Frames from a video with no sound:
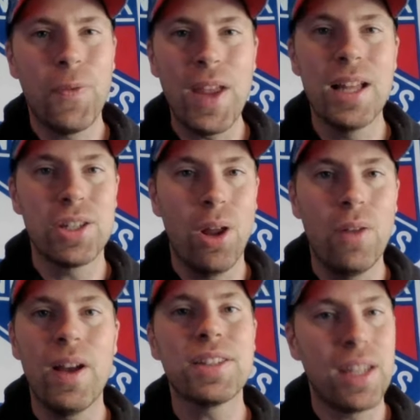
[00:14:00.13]
fans, all
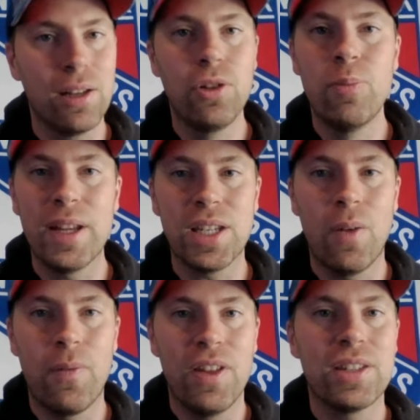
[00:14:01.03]
of us, I include
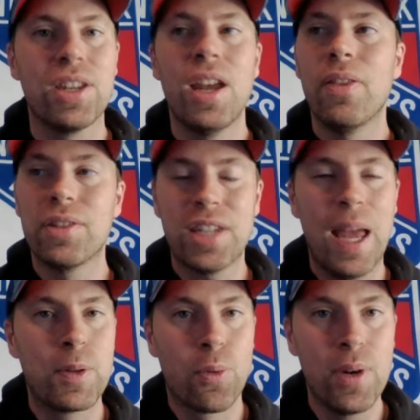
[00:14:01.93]
myself in this, there's
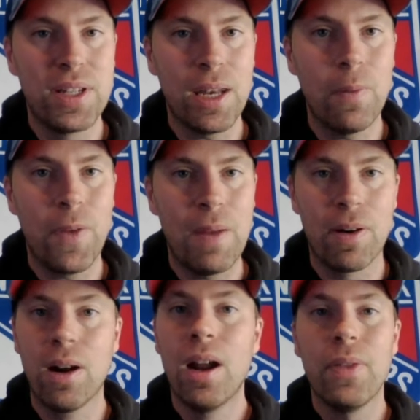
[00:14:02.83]
times where we tend to
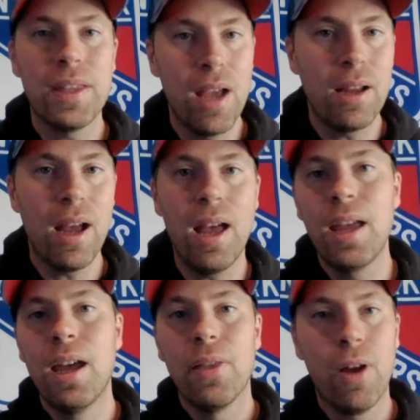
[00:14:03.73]
favor the young
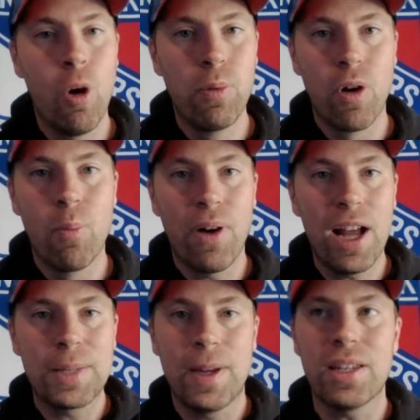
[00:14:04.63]
guy, the homegrown
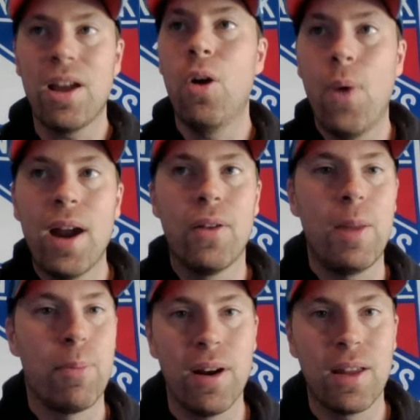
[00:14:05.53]
prospect. Oh, why are they
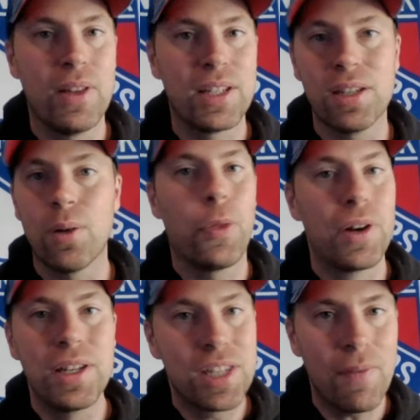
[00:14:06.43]
bringing this, you know,
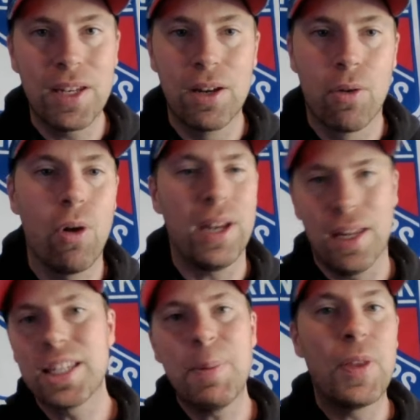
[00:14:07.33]
37-year-old?
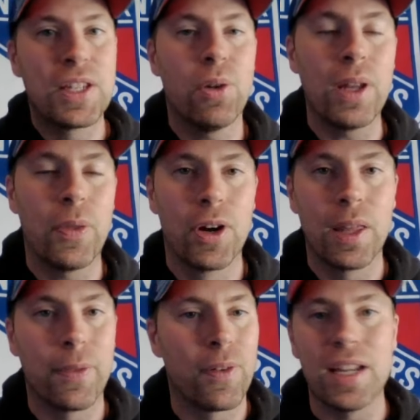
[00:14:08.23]
And Smith is only
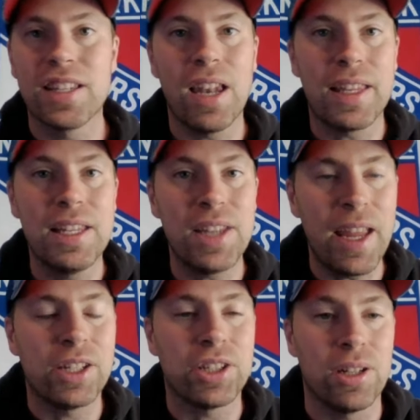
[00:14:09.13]
33. It's not like he's
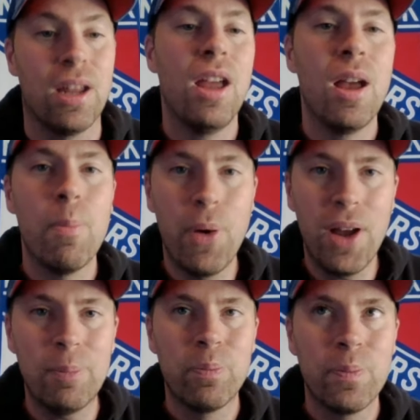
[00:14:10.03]
ancient.
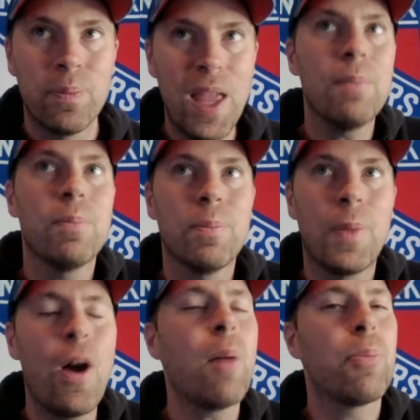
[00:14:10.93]
But that
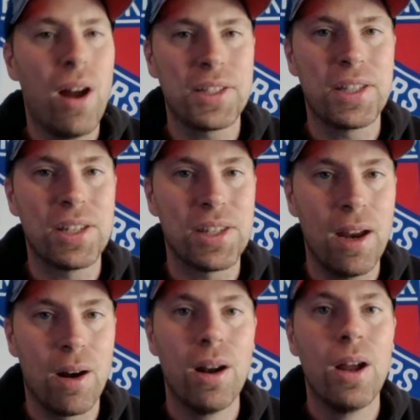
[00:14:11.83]
thought process is
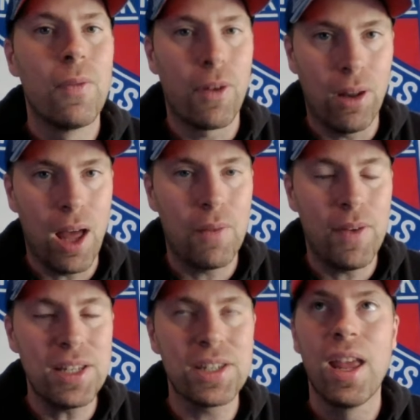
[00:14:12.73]
there for a lot of
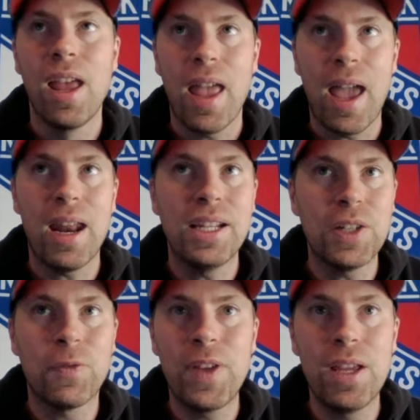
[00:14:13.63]
us. And I
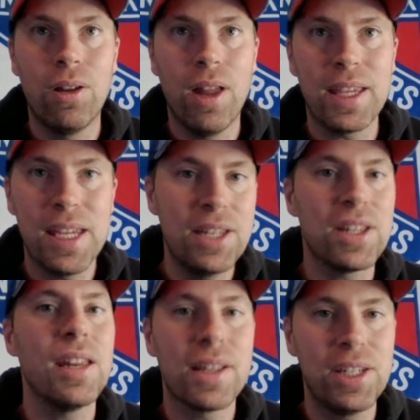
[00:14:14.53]
just feel like he's
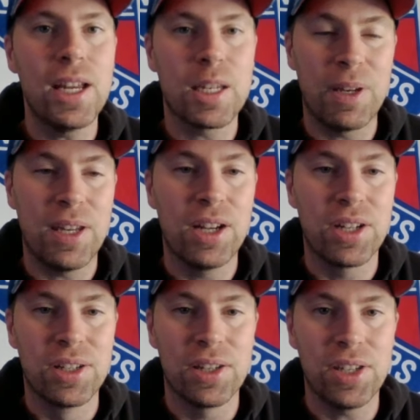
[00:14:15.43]
going to exceed
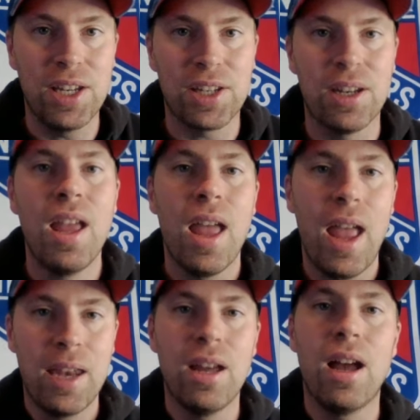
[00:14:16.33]
expectations this season.
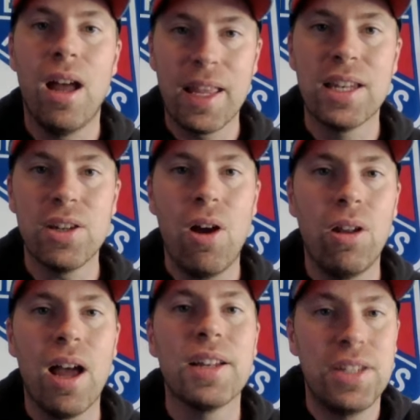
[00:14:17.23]
And against
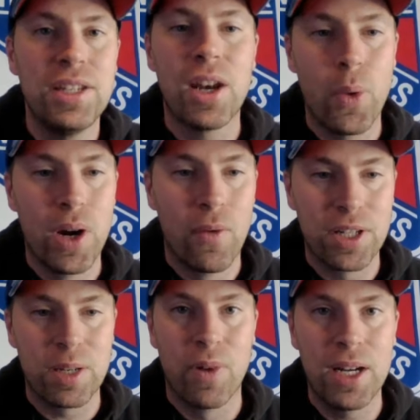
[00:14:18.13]
all odds, he's going to win over
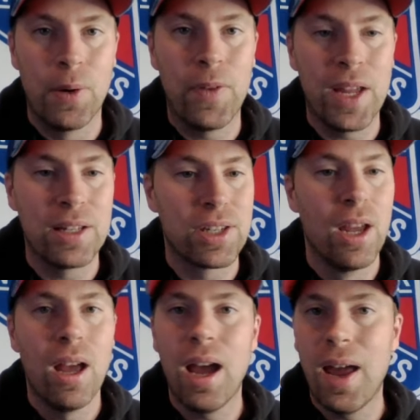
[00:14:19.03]
some Ranger fans
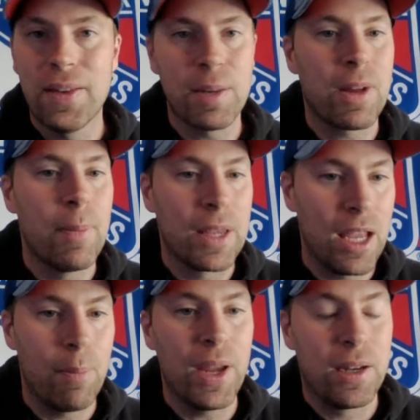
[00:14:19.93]
this upcoming
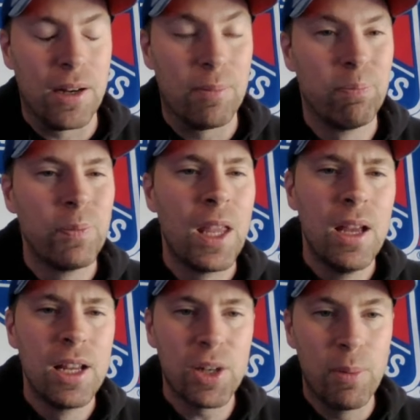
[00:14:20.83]
campaign here.
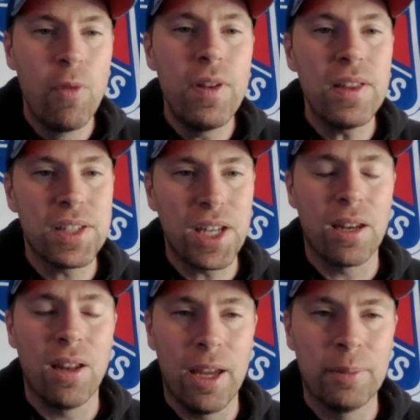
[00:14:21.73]
So we move to the
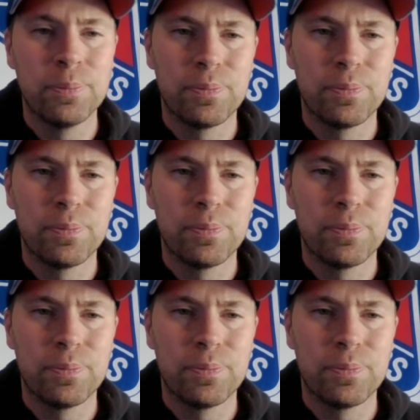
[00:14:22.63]
second line,